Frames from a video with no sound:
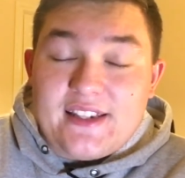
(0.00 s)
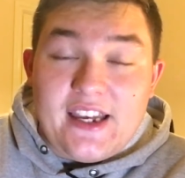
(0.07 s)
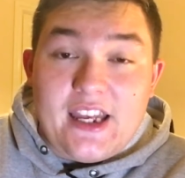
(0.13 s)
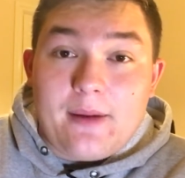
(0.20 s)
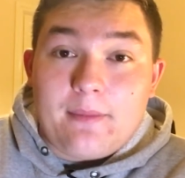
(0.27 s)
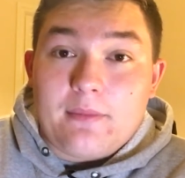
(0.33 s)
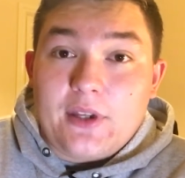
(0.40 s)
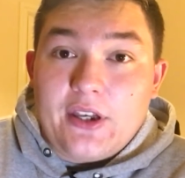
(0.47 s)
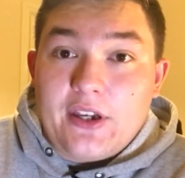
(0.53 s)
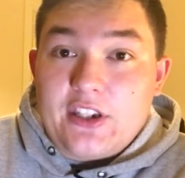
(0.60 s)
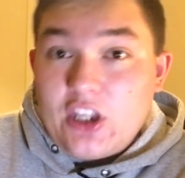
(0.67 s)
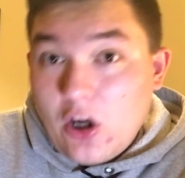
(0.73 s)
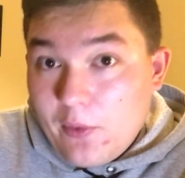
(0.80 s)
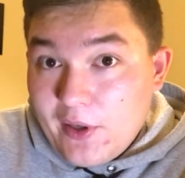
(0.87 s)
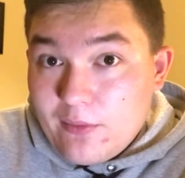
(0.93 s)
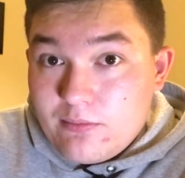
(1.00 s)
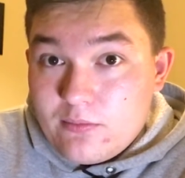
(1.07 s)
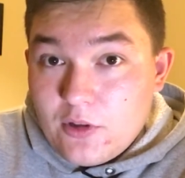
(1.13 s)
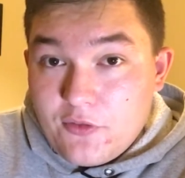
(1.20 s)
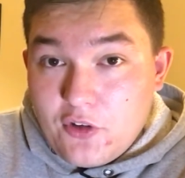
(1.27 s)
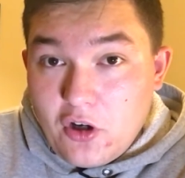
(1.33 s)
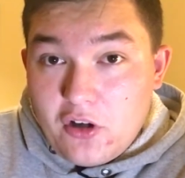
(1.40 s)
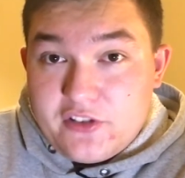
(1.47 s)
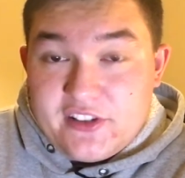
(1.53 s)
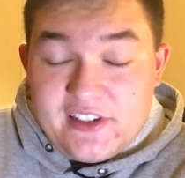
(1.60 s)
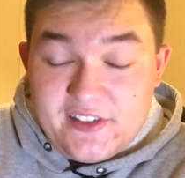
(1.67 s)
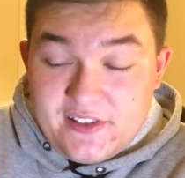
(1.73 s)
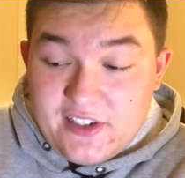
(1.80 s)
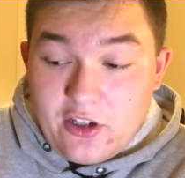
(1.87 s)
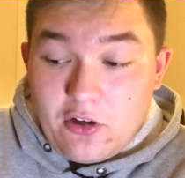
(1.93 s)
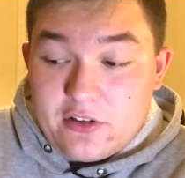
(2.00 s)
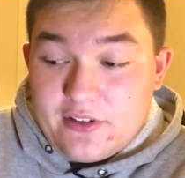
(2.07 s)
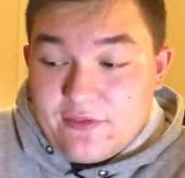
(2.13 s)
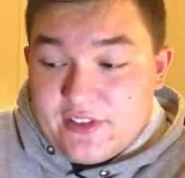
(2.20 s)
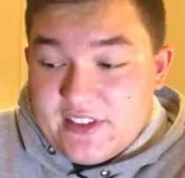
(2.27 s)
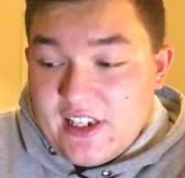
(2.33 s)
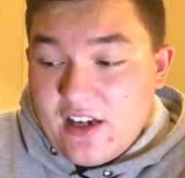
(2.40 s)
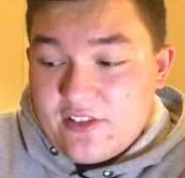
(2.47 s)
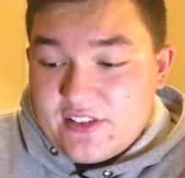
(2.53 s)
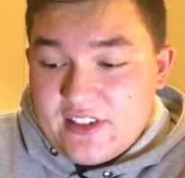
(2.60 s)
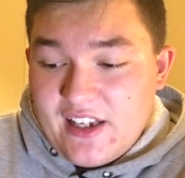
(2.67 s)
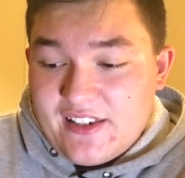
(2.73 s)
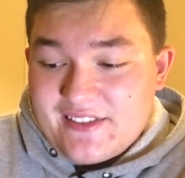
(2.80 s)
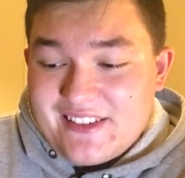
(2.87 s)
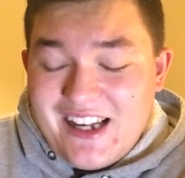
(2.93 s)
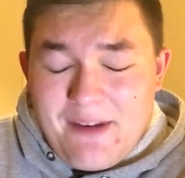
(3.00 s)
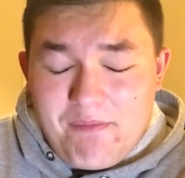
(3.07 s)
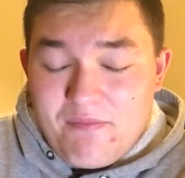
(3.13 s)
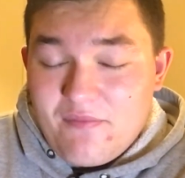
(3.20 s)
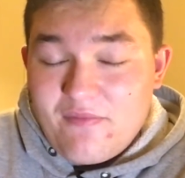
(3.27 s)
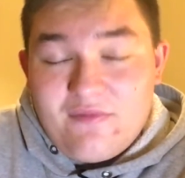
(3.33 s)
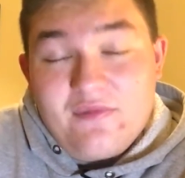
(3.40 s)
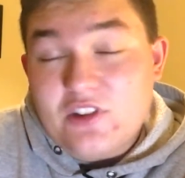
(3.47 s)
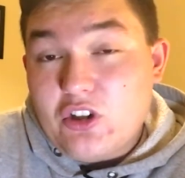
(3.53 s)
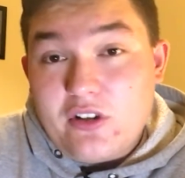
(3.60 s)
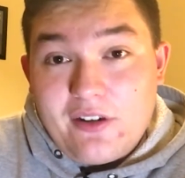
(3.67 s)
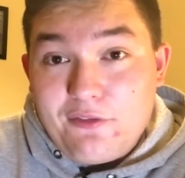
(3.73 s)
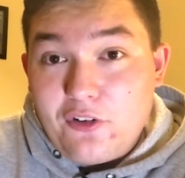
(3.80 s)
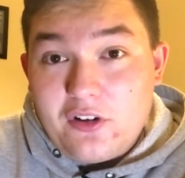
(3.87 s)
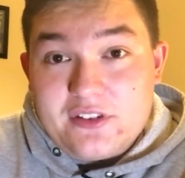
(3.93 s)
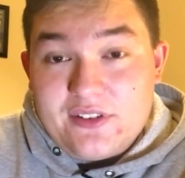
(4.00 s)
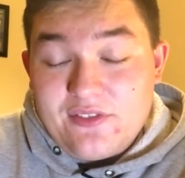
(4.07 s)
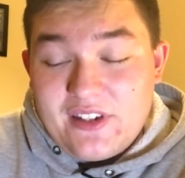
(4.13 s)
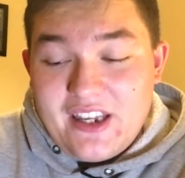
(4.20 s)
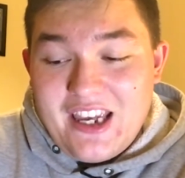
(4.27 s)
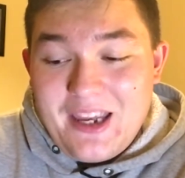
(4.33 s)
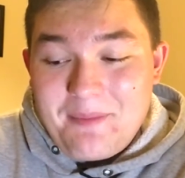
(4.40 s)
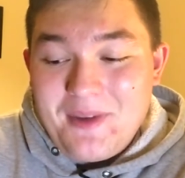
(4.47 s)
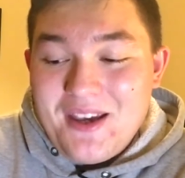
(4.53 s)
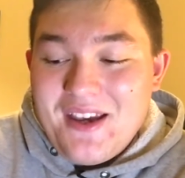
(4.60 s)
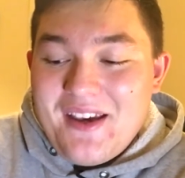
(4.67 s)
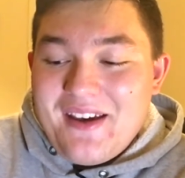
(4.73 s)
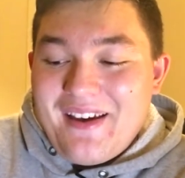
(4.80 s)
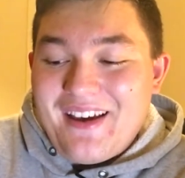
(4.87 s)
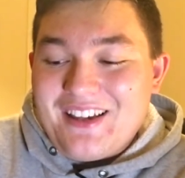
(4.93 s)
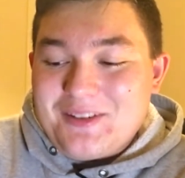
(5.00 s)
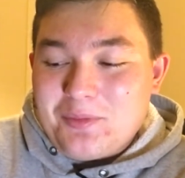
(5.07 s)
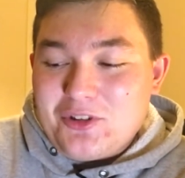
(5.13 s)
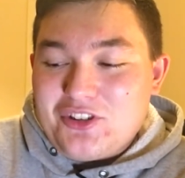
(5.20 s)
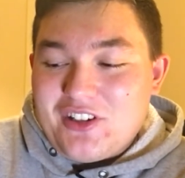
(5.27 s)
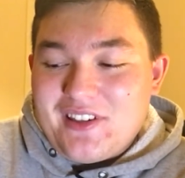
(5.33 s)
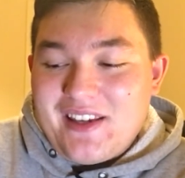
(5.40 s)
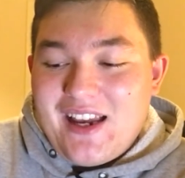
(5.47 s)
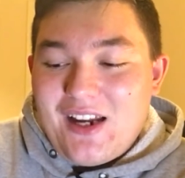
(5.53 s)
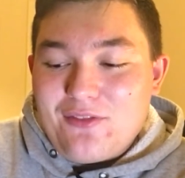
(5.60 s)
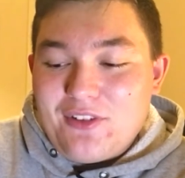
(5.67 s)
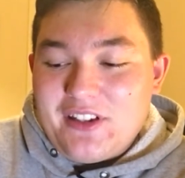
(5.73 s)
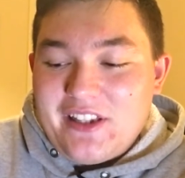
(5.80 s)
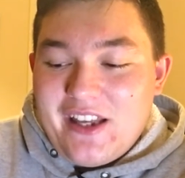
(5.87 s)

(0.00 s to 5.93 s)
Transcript: I am going, of course, seeing Tick Old in the South Stand. I'm looking forward to the game as much as I can, really.